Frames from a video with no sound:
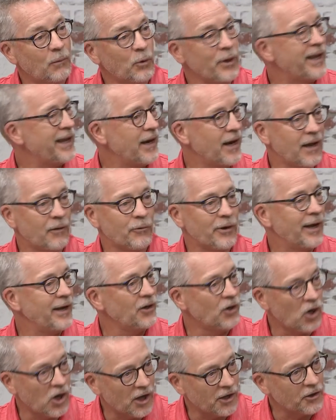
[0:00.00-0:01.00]
We cannot
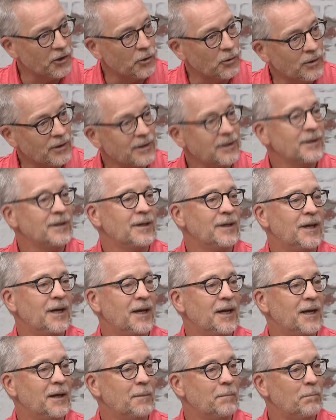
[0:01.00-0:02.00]
write auto,
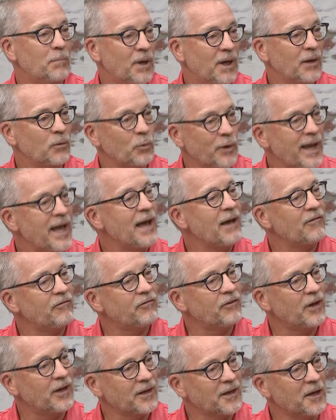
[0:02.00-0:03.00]
but we
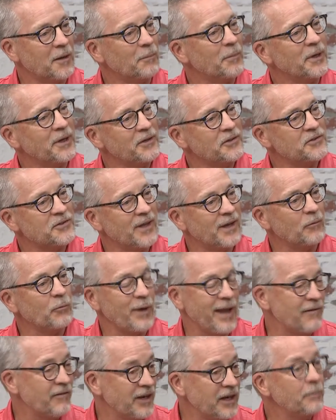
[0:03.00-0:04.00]
have
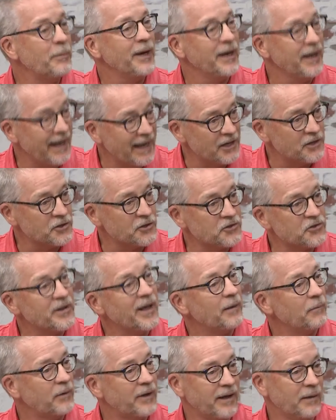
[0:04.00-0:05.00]
independent agents
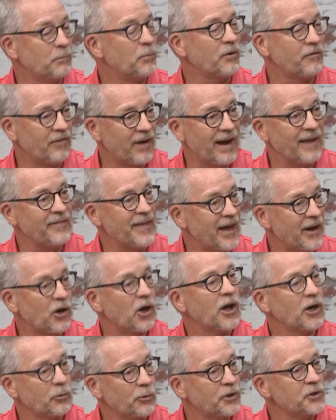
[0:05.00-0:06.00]
that can provide that
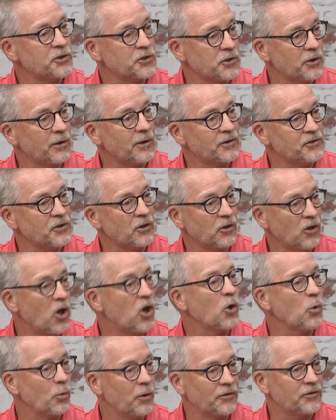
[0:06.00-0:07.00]
auto insurance
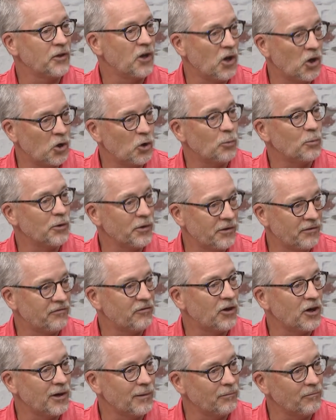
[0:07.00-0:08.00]
along with the home or the
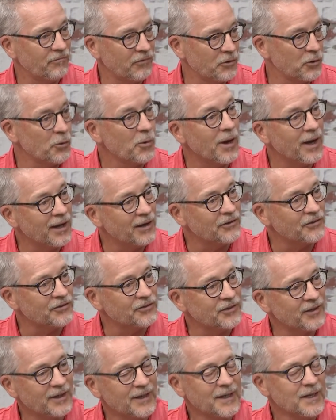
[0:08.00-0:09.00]
farm through
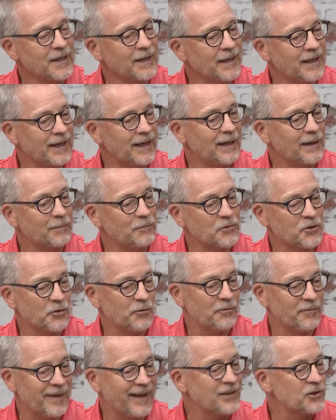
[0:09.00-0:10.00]
us.
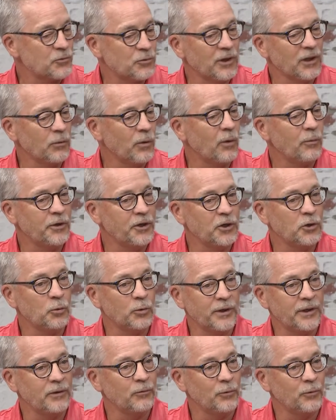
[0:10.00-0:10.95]
So that's really what we do.